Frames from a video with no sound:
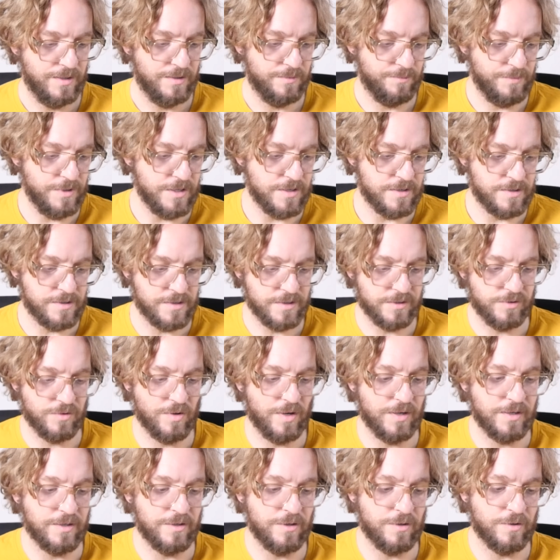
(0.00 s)
meters, so
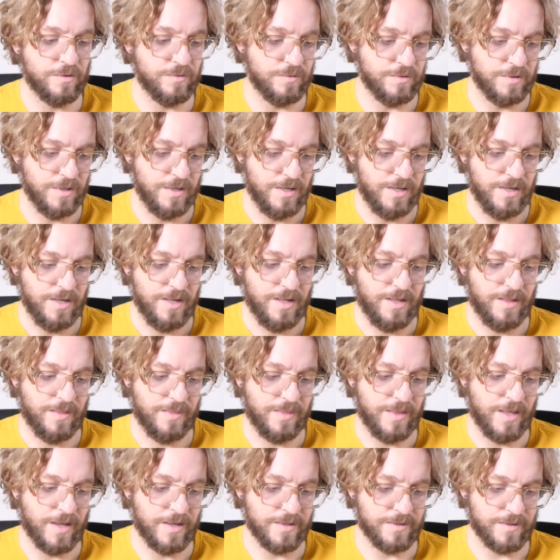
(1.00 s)
I know
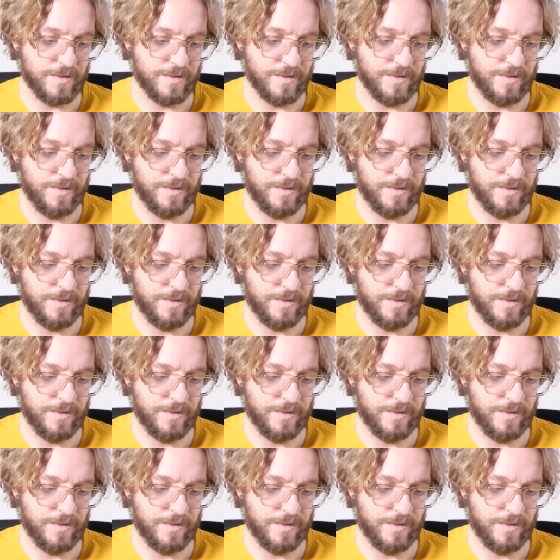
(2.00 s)
that